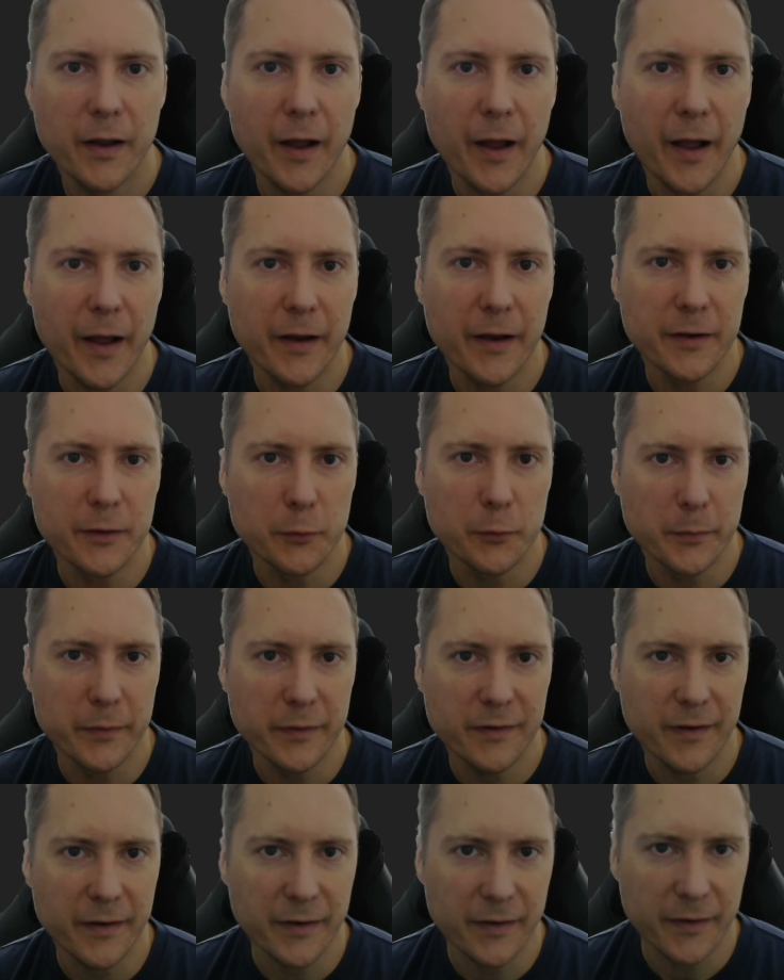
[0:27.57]
and you'll be
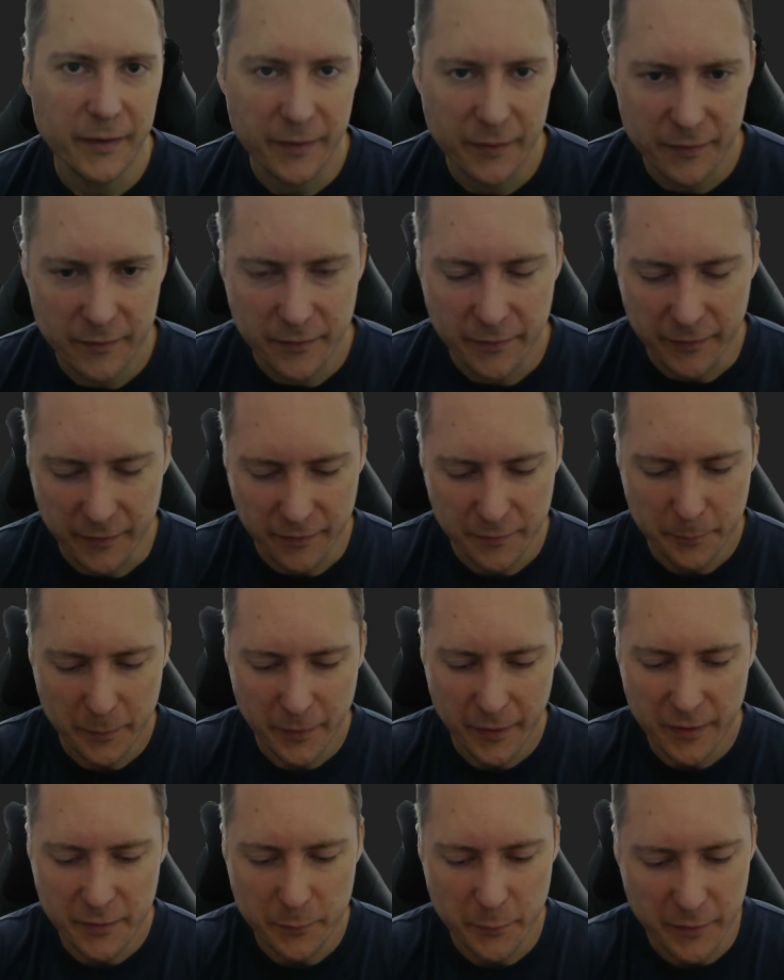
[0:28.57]
taken to this
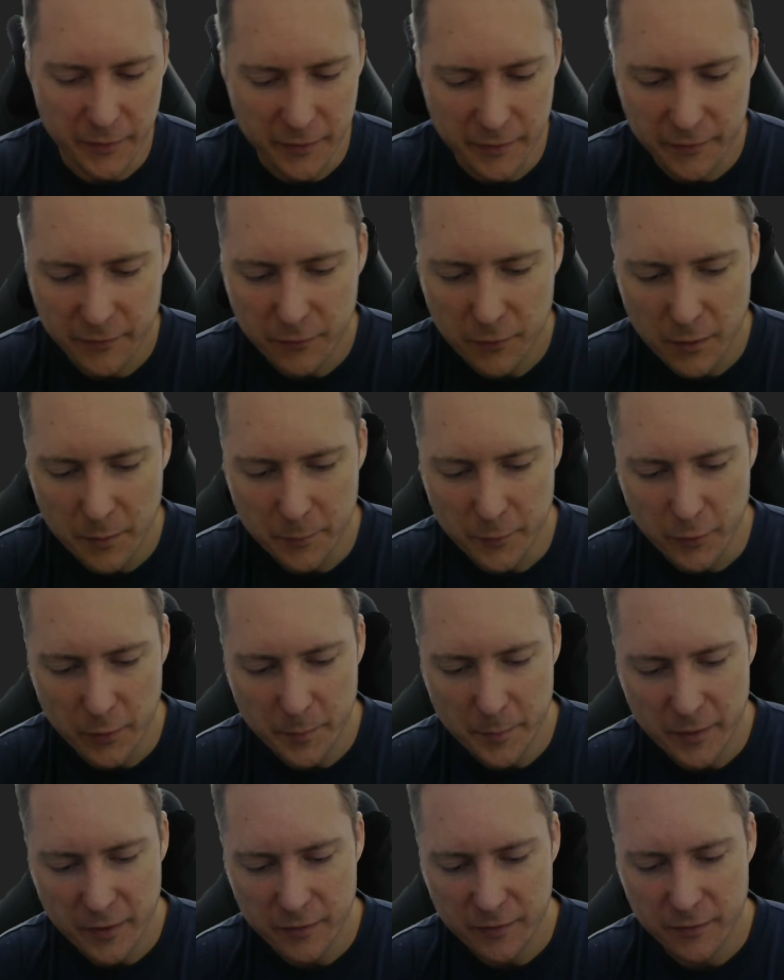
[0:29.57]
page where you describe your
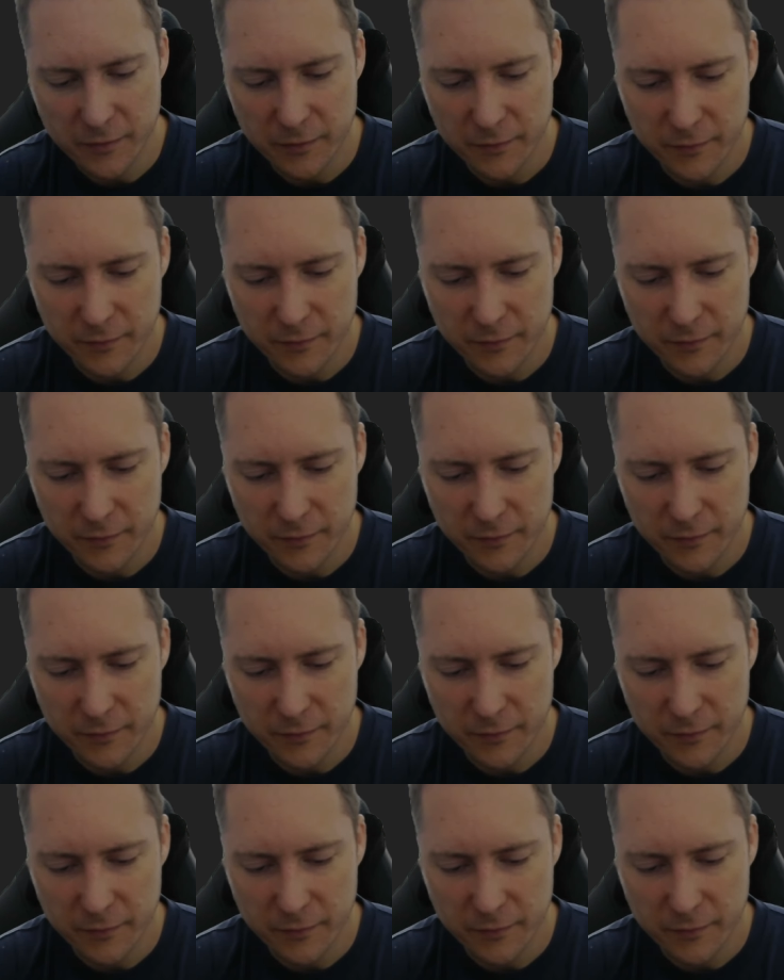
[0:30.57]
image.